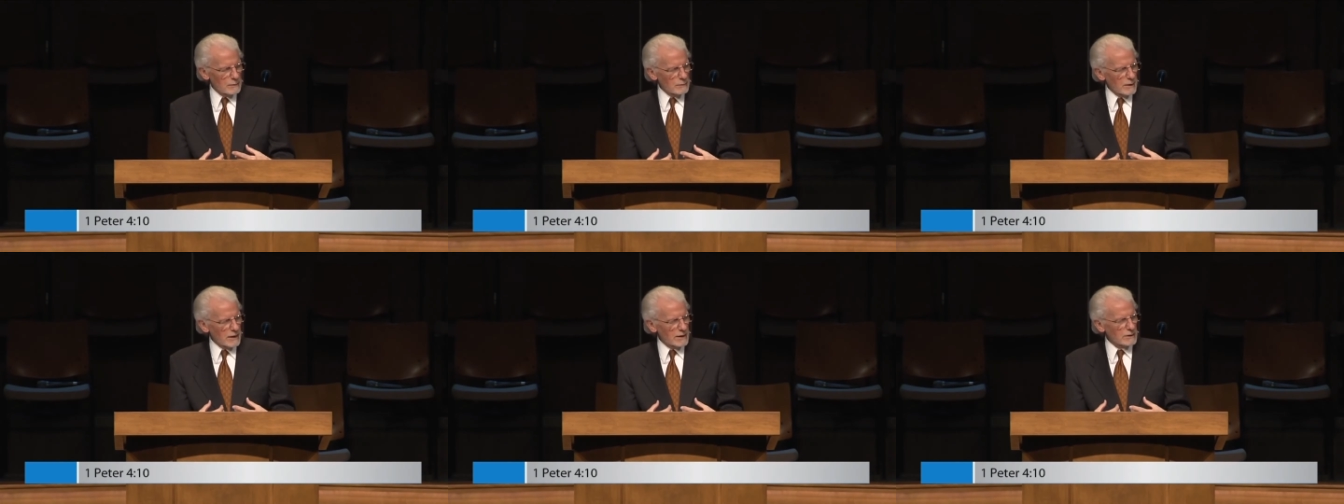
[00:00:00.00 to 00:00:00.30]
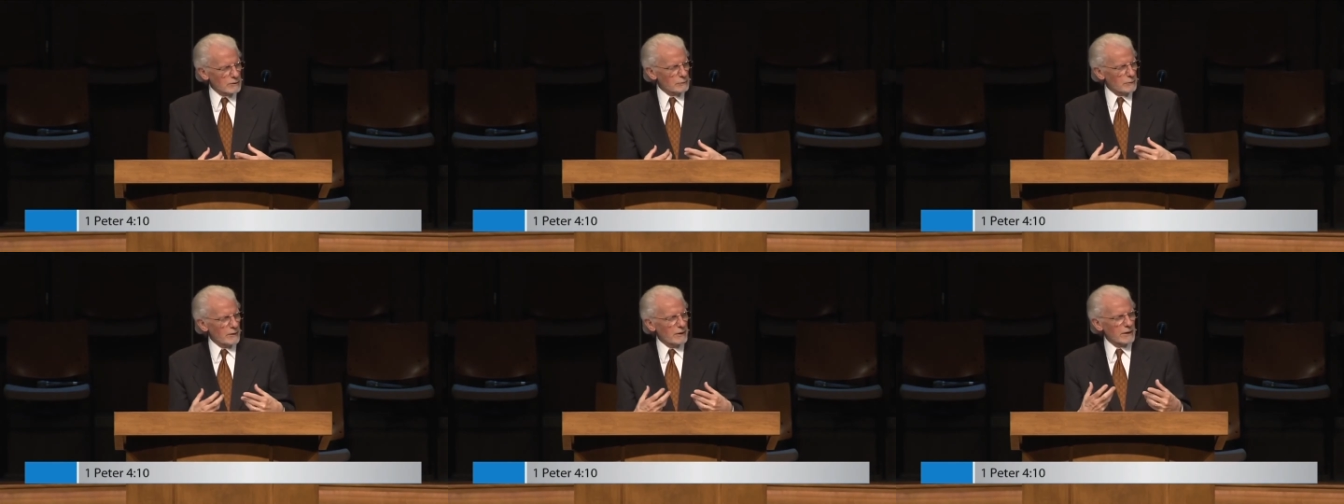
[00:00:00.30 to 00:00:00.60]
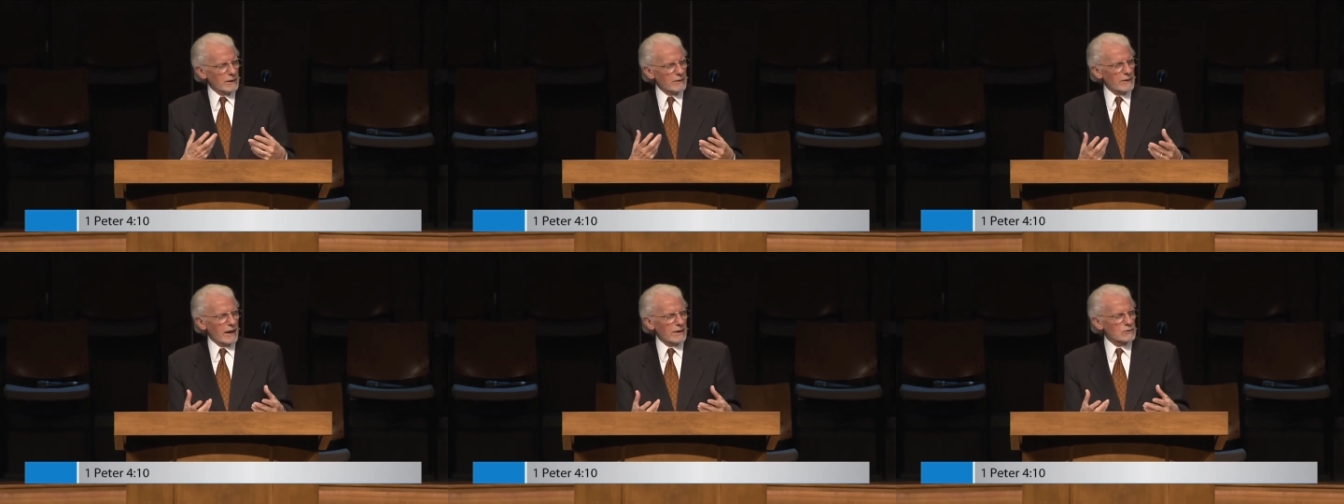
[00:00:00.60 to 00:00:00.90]
but as
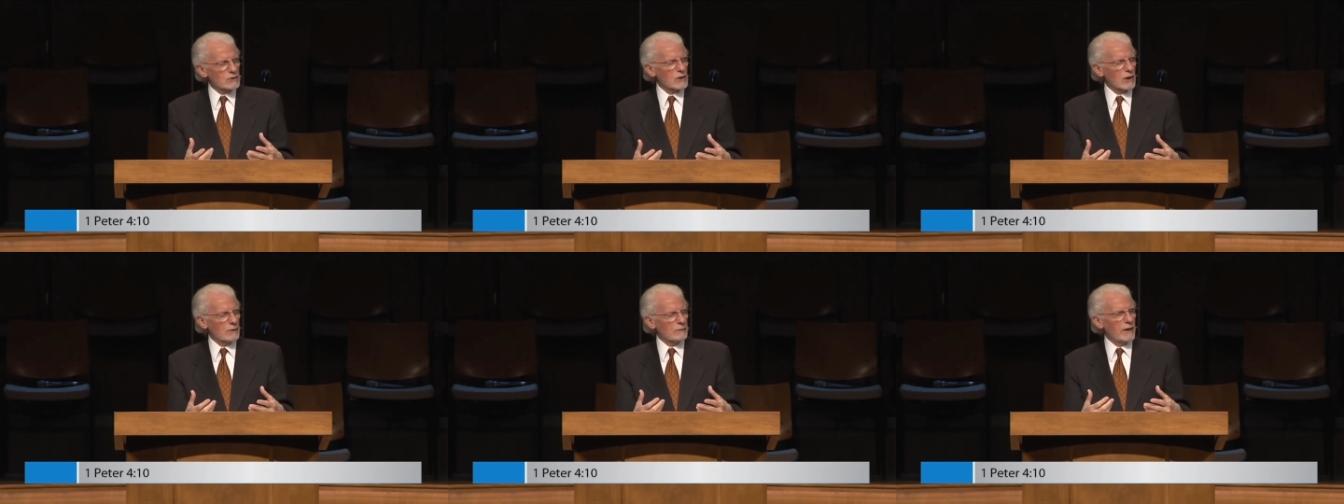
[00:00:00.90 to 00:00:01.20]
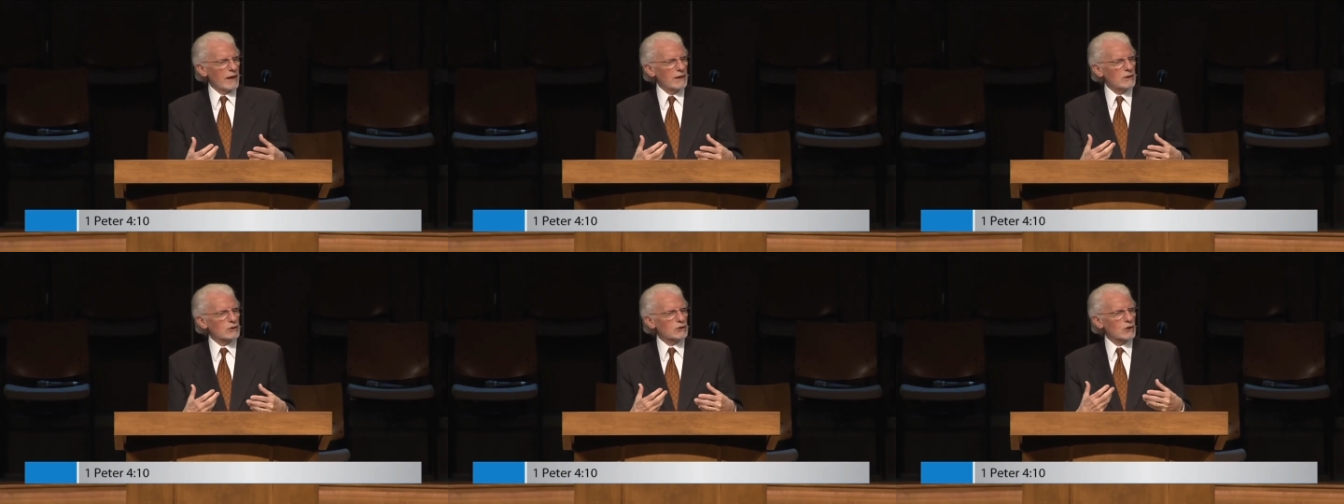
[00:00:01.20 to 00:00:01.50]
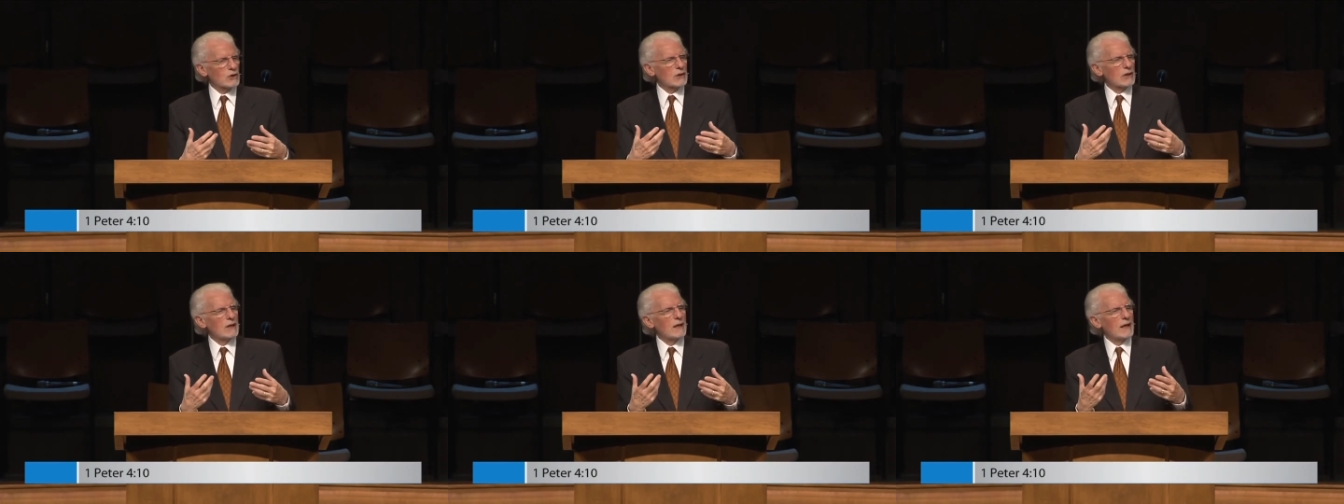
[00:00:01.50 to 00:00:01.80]
part of that
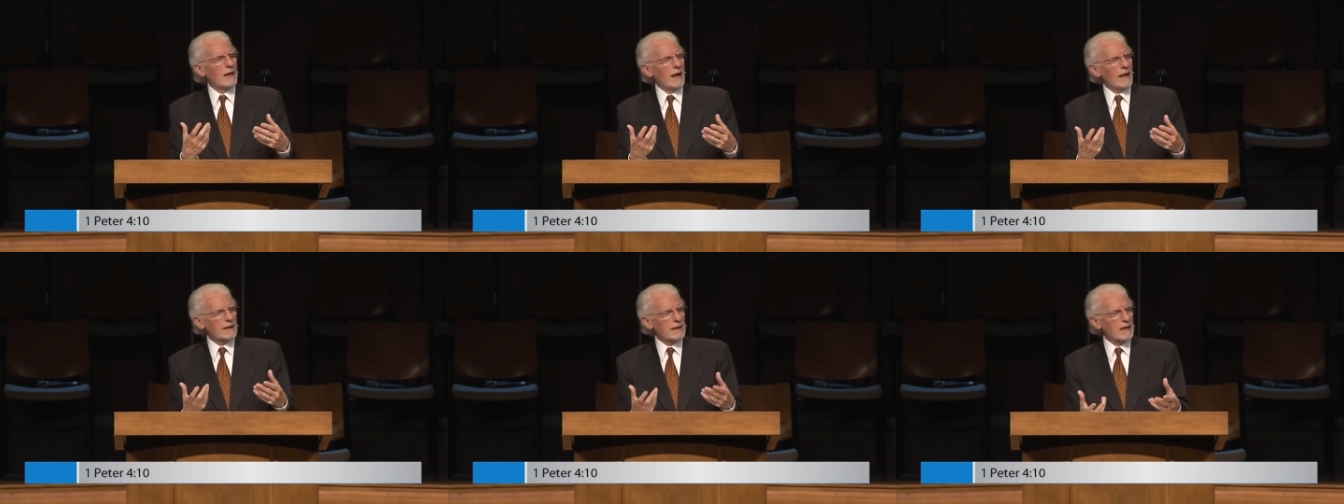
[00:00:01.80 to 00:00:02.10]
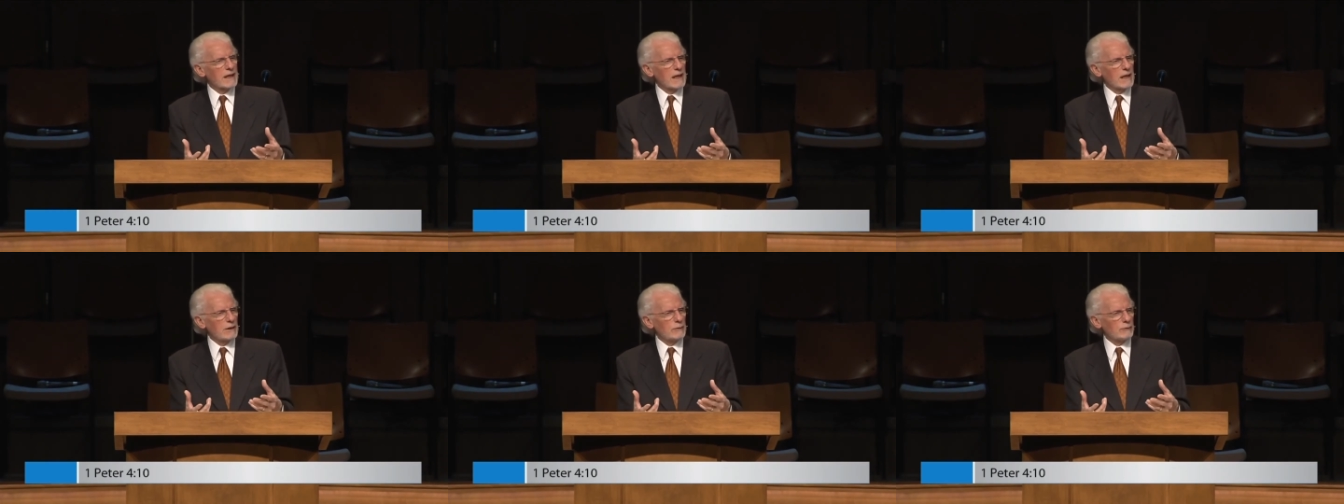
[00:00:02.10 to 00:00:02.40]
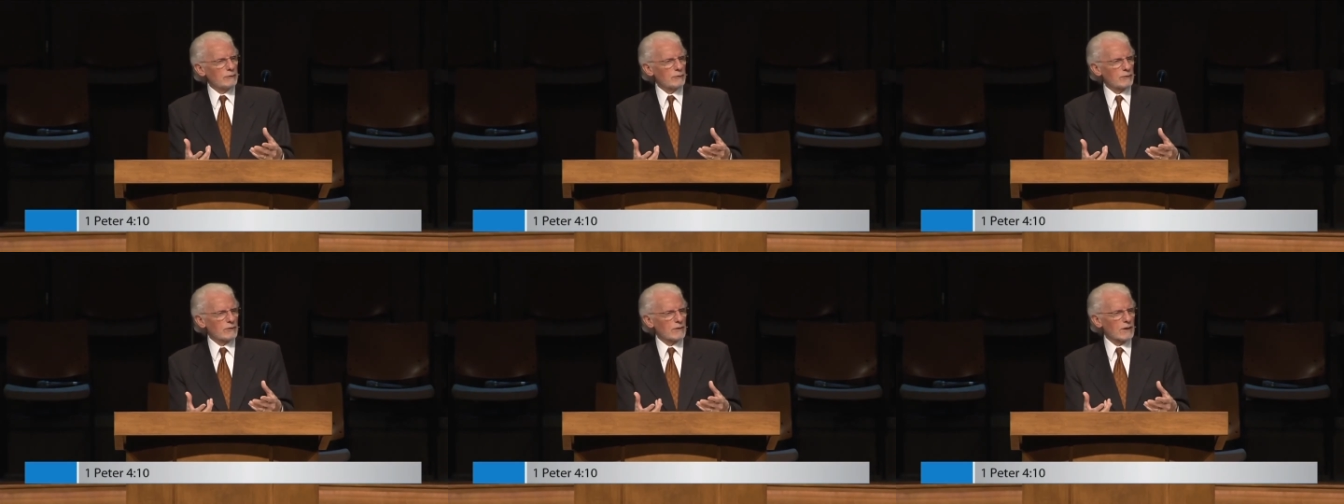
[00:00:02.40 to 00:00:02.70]
salvation, a
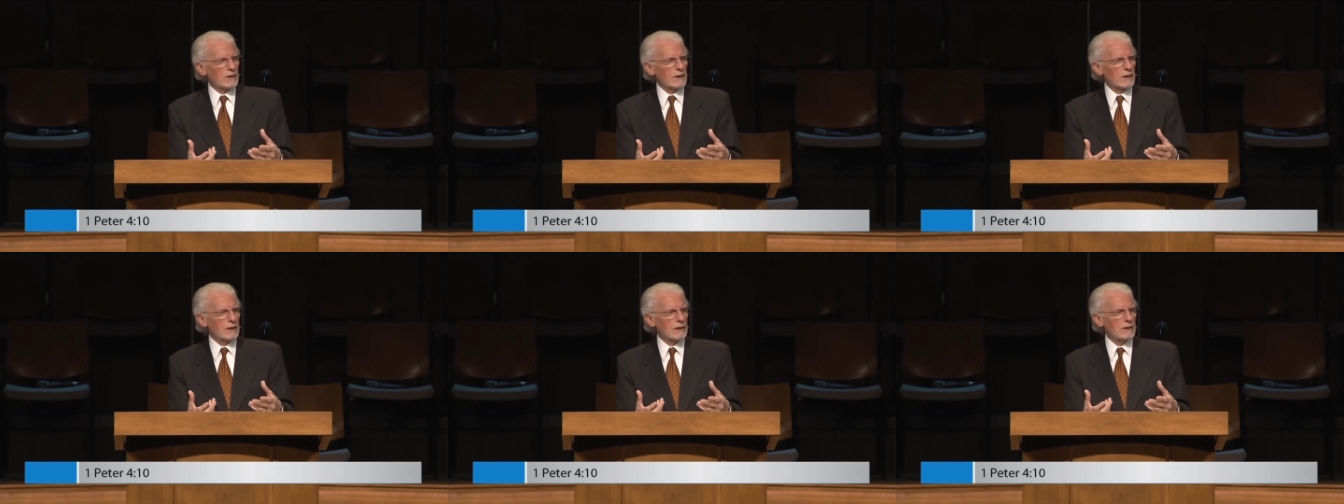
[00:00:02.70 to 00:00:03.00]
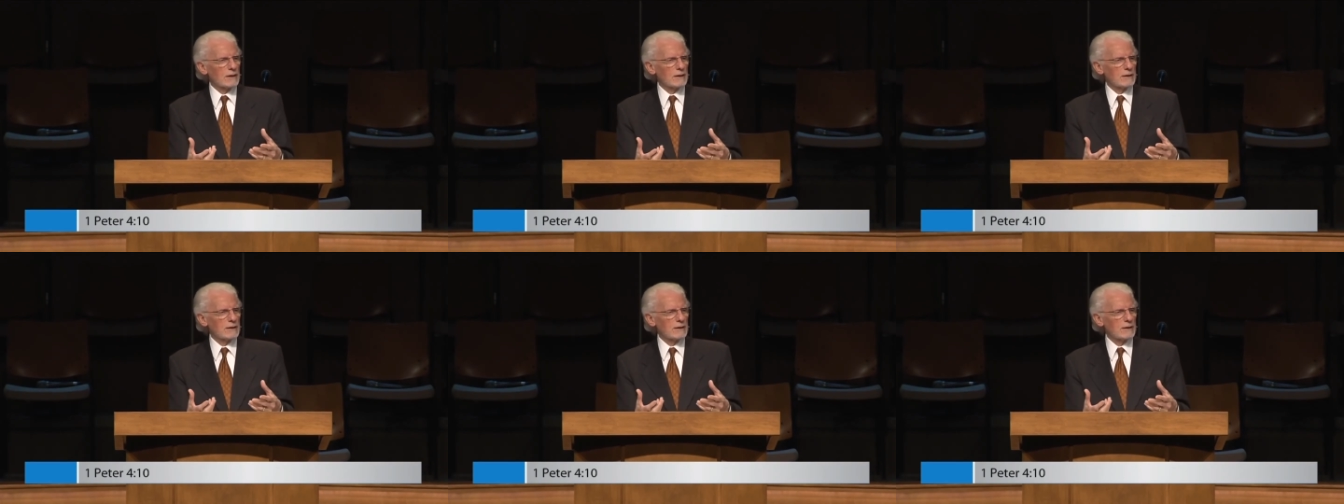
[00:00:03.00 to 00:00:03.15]
gift